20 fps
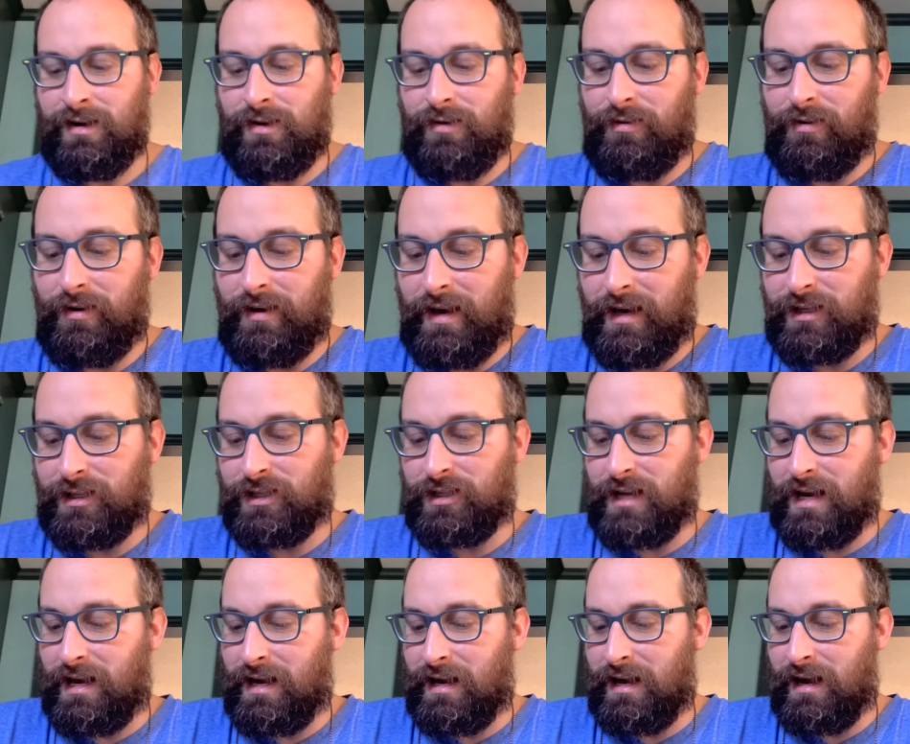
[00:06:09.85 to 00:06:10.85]
The next
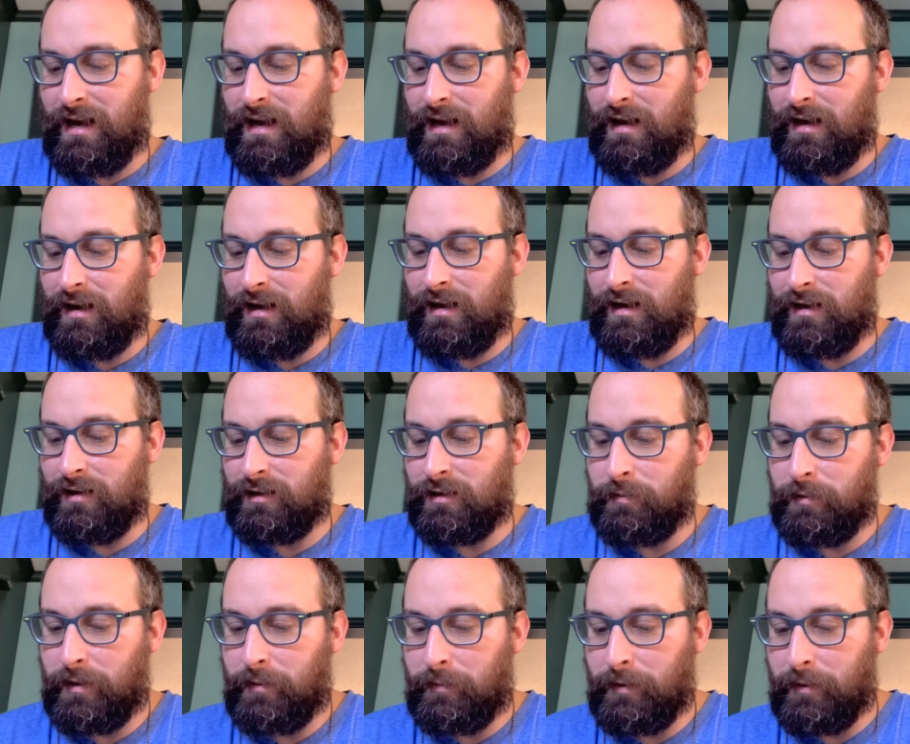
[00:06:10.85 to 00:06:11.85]
day,
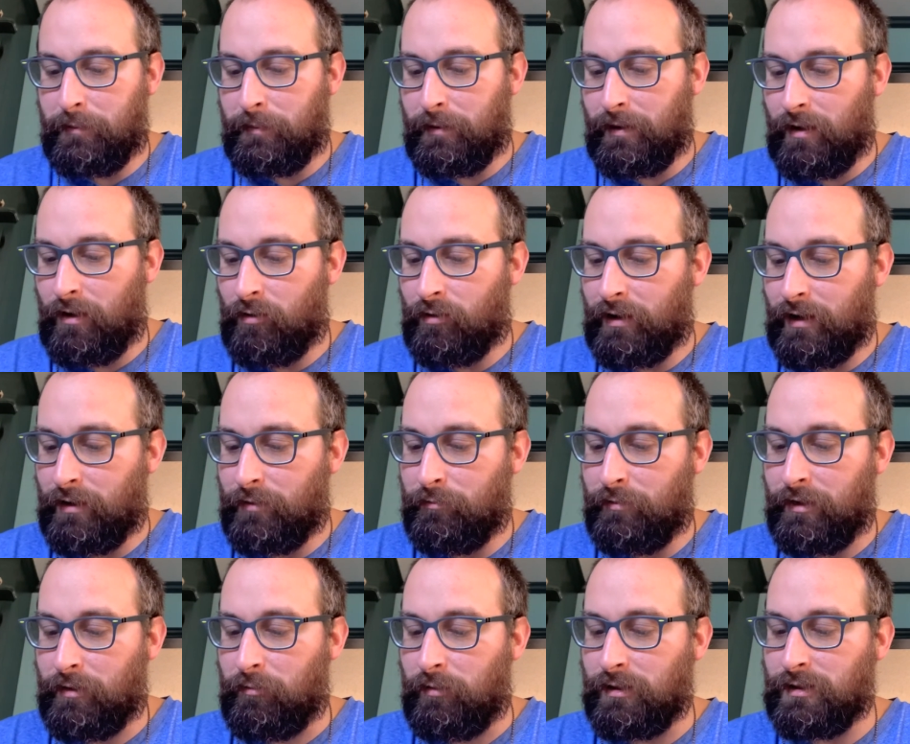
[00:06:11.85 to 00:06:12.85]

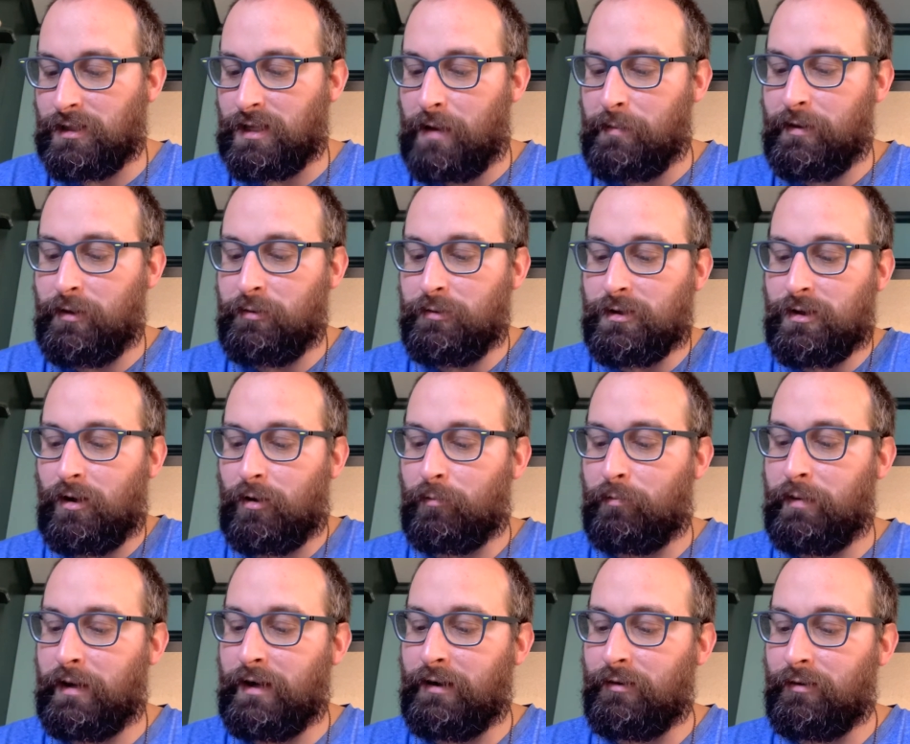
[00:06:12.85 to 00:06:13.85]
bring one Simon who is called
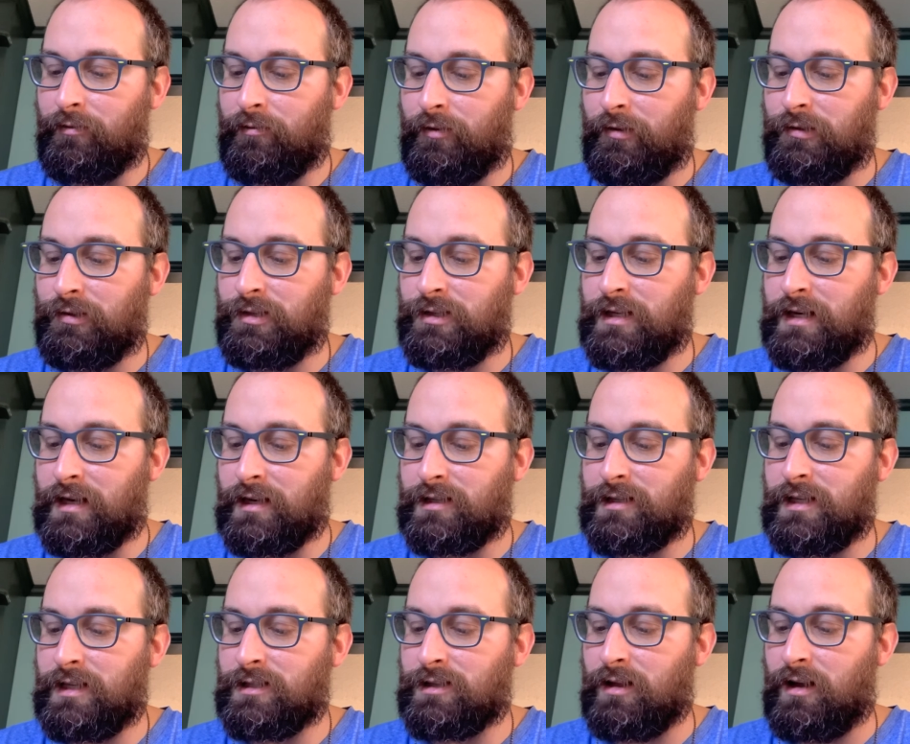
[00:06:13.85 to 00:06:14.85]
Peter. Verse 6.
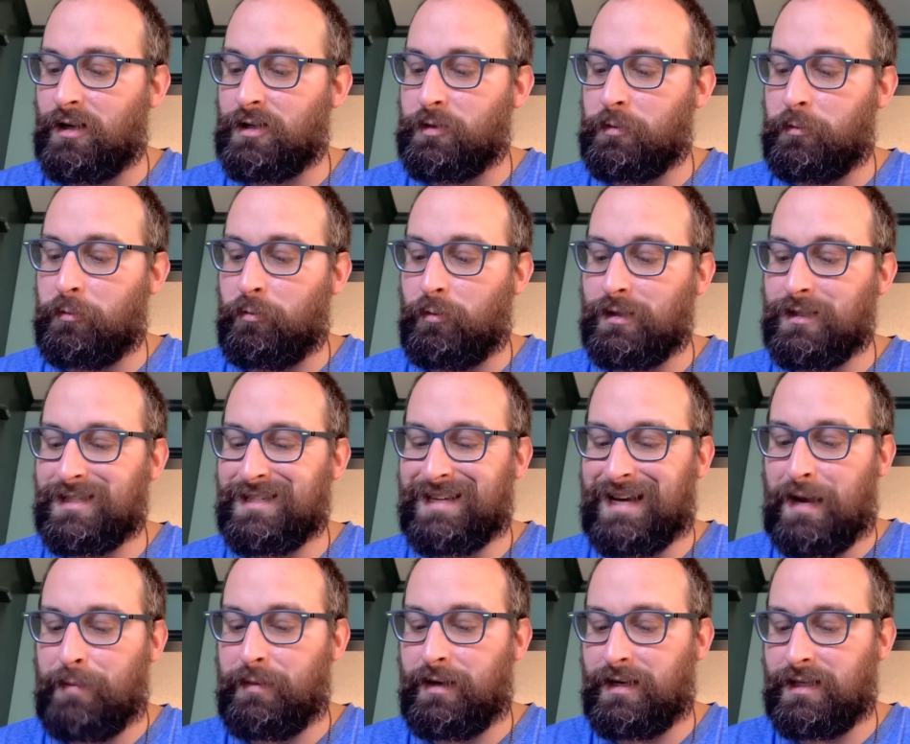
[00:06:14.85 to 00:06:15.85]
He is lodging with one
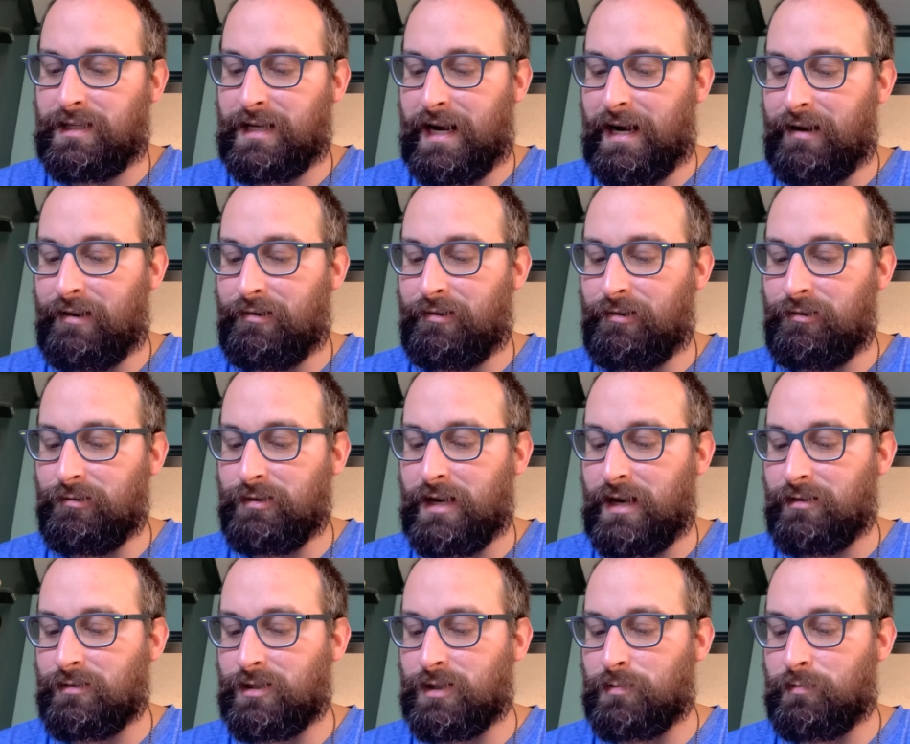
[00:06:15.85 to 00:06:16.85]
Simon a tanner, whose
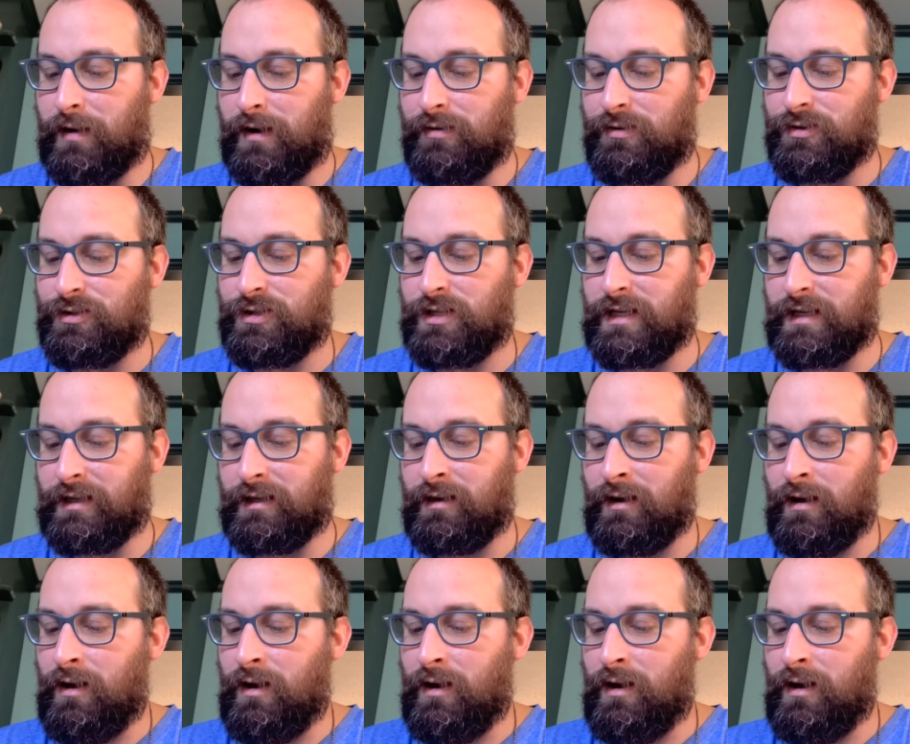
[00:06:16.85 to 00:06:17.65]
house is by the sea.